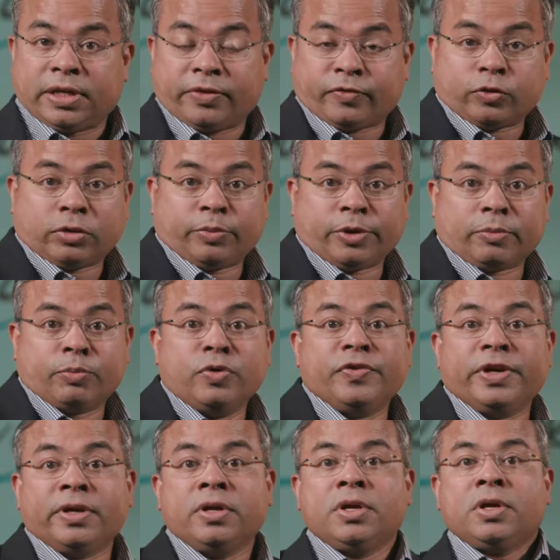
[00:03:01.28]
therefore we're
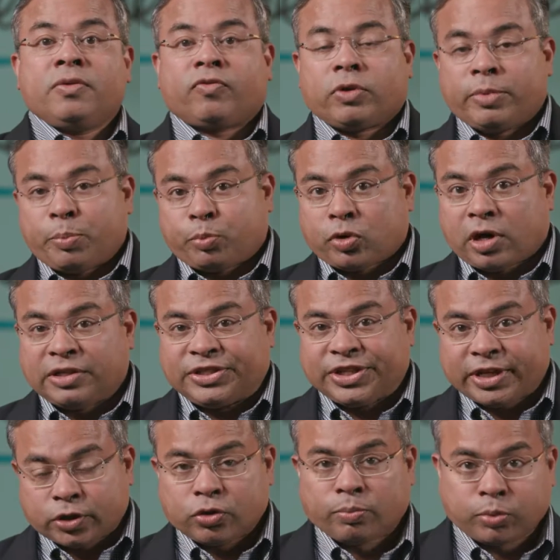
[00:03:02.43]
moving from a
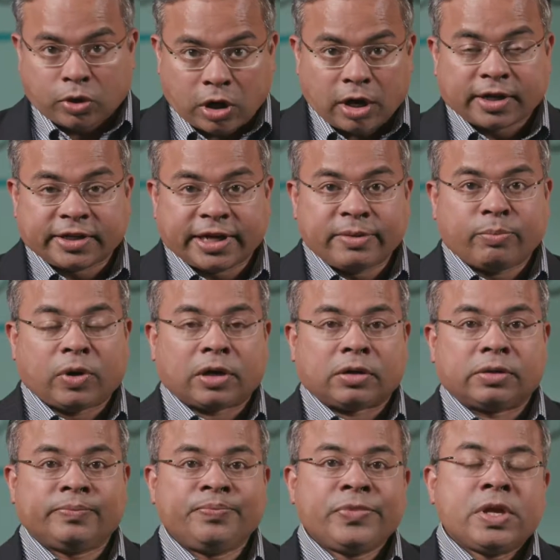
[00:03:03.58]
project to a product type
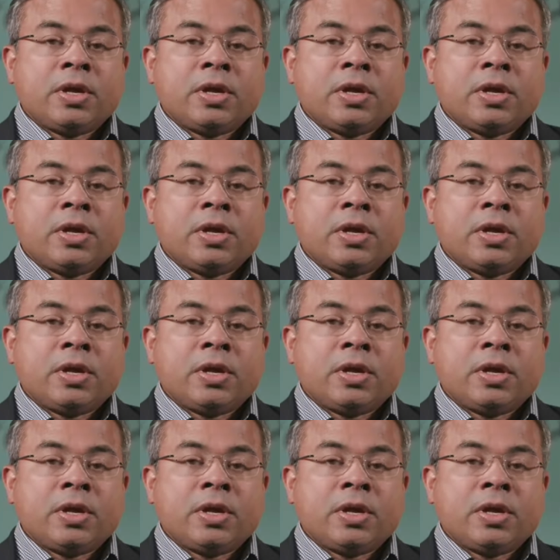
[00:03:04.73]
model.